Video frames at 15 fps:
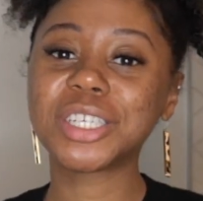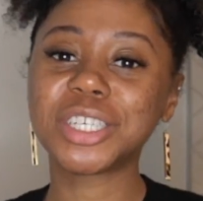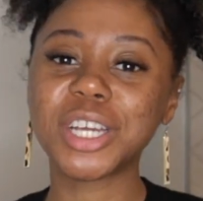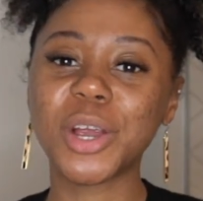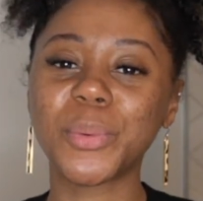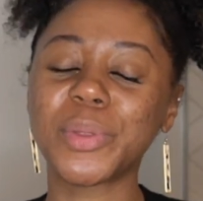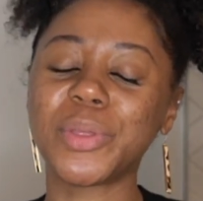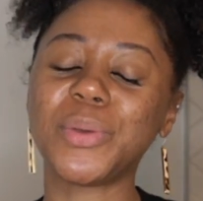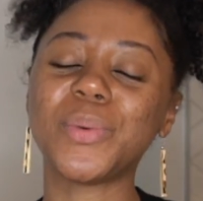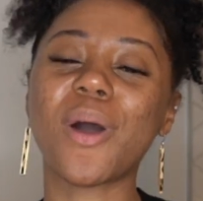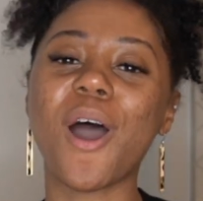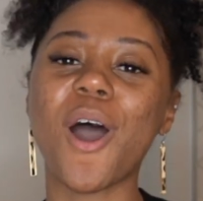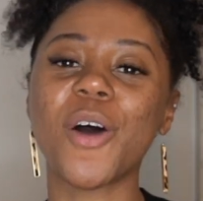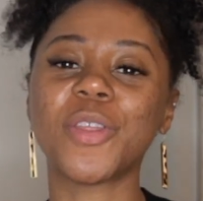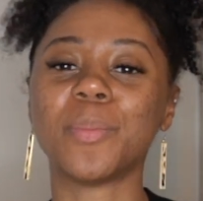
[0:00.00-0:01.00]
share with you
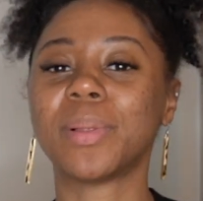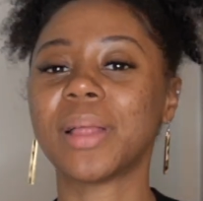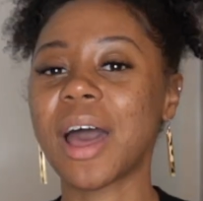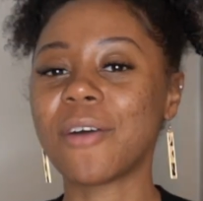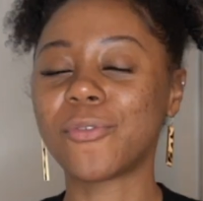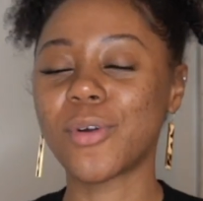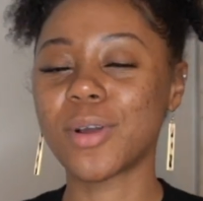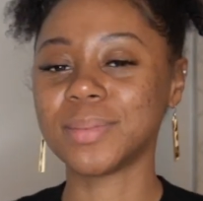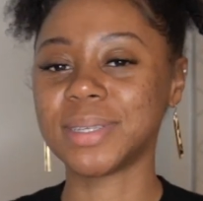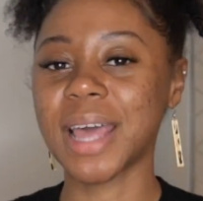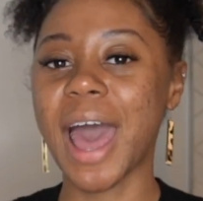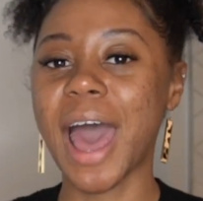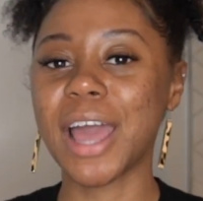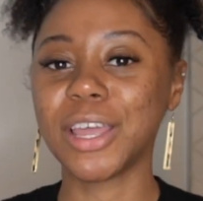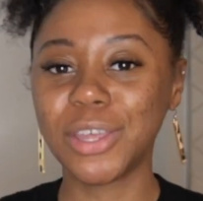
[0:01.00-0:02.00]
all the platforms
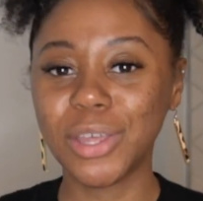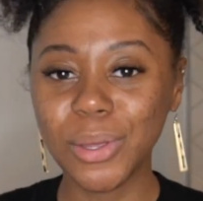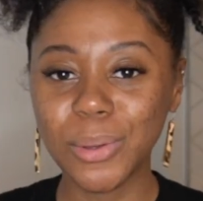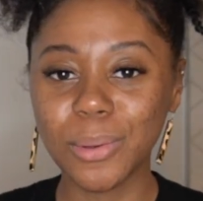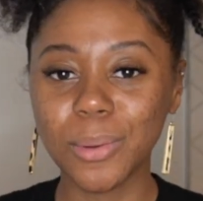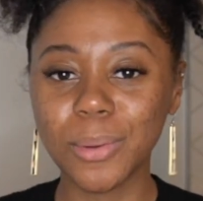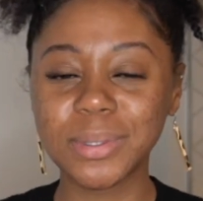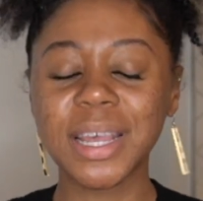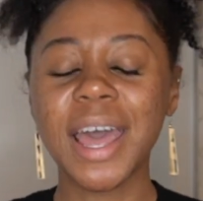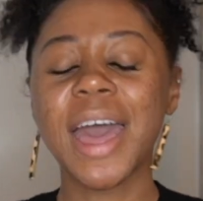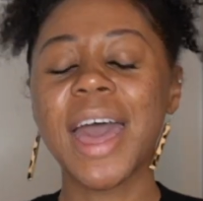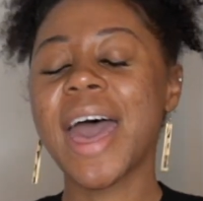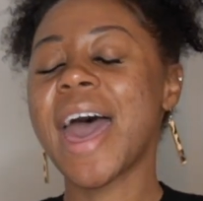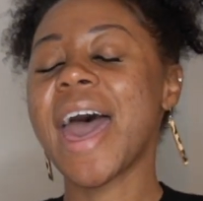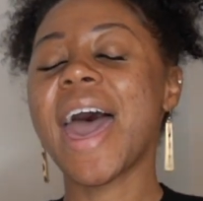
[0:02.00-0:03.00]
that I use,
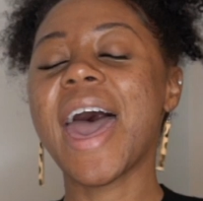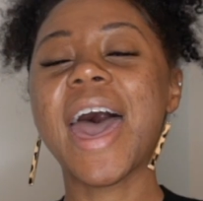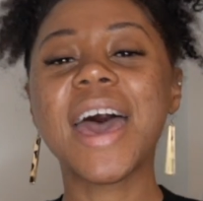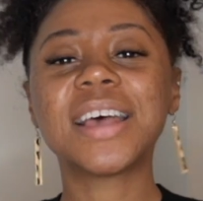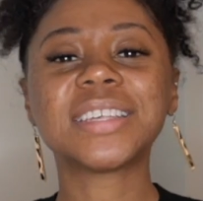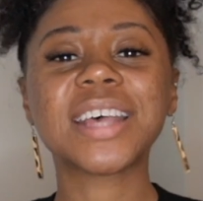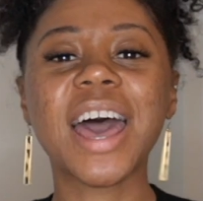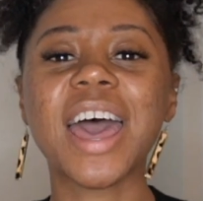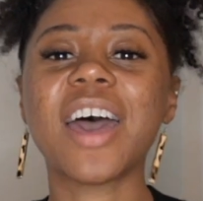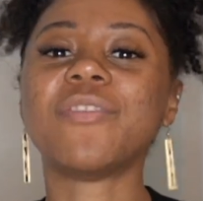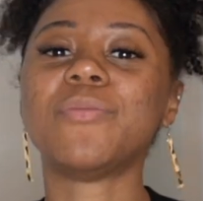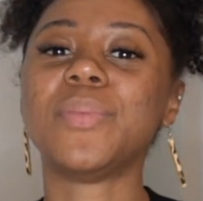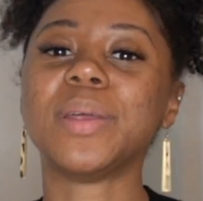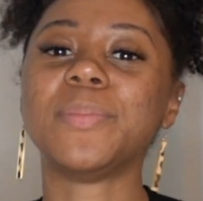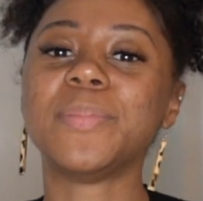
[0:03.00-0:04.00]
as I
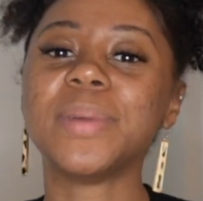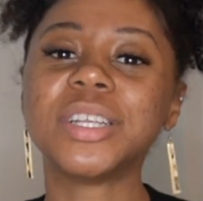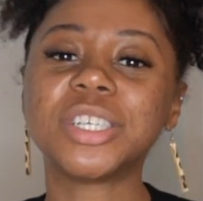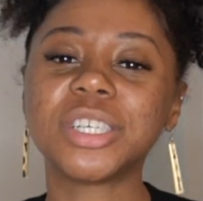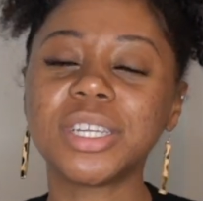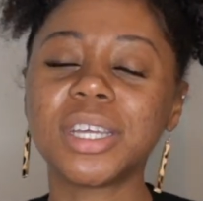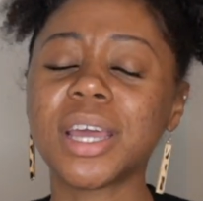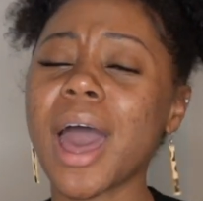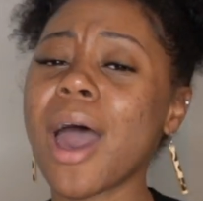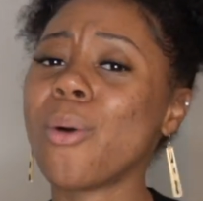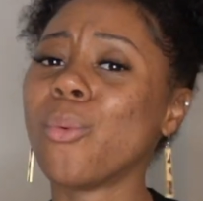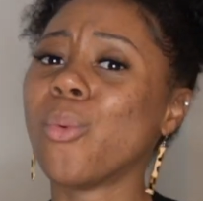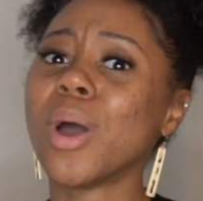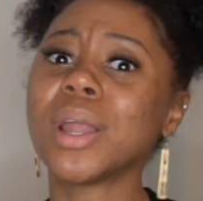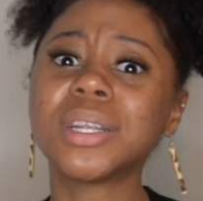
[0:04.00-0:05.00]
have been mentioning, I
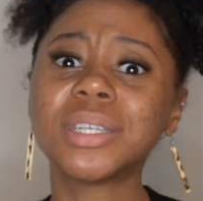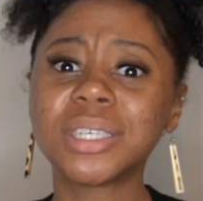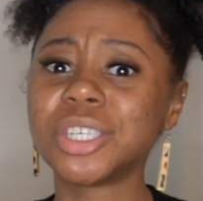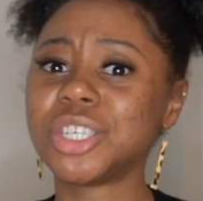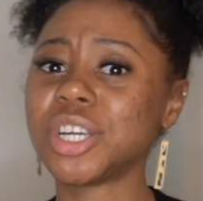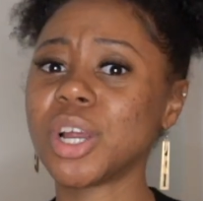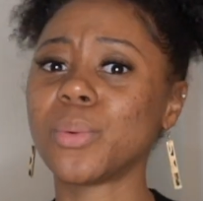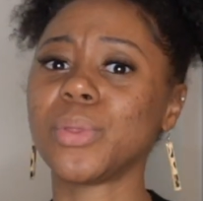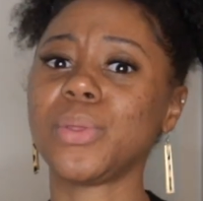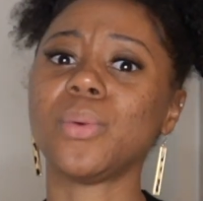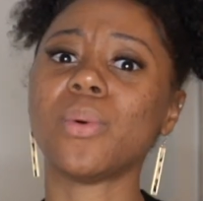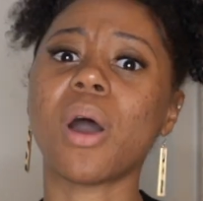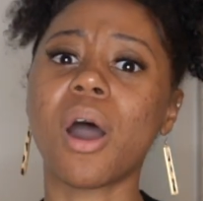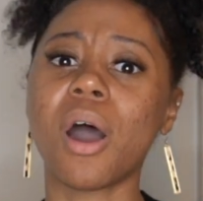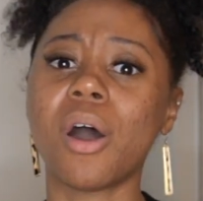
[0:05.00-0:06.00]
wanted to share with
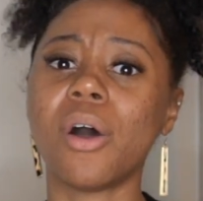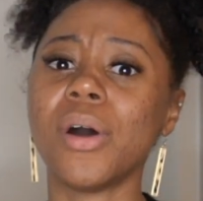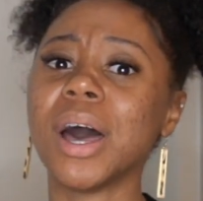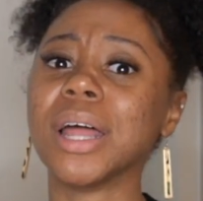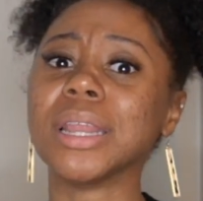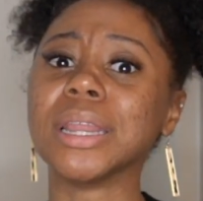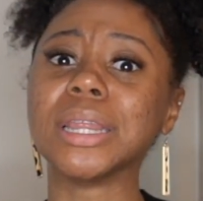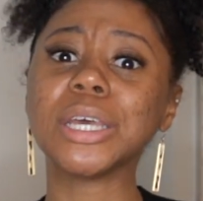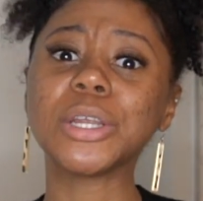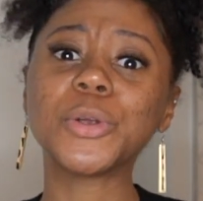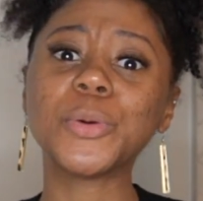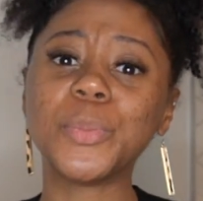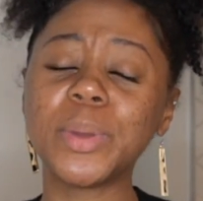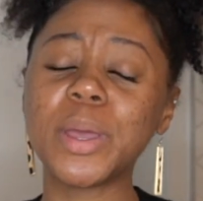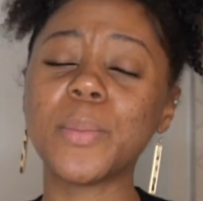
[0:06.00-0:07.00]
you all a
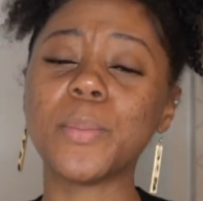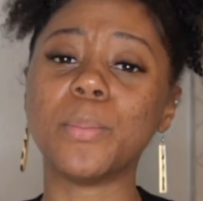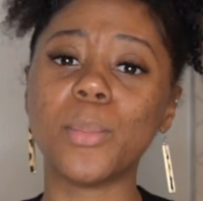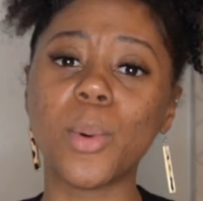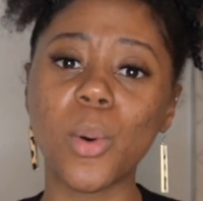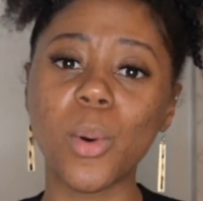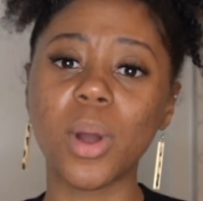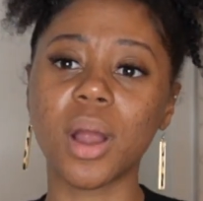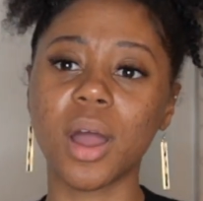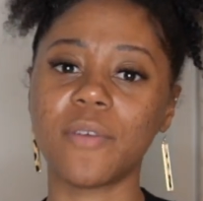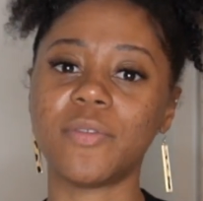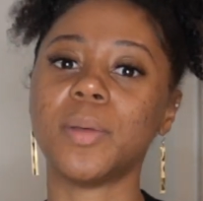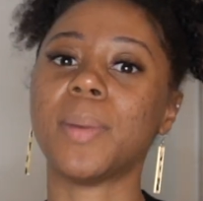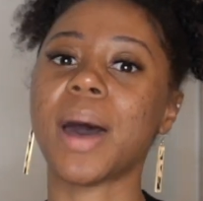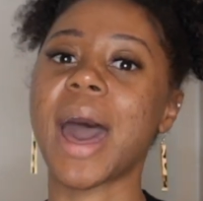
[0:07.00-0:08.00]
little bit more
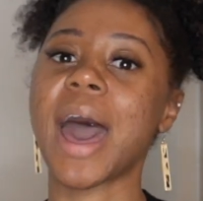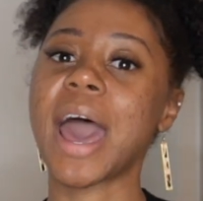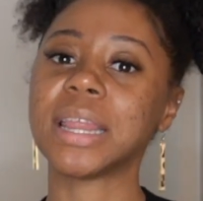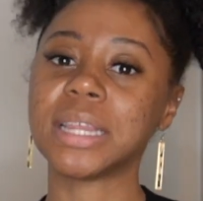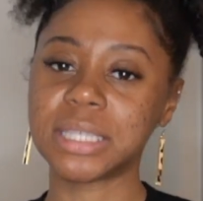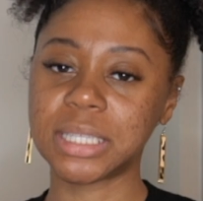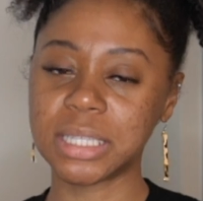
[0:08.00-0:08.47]
of the behind the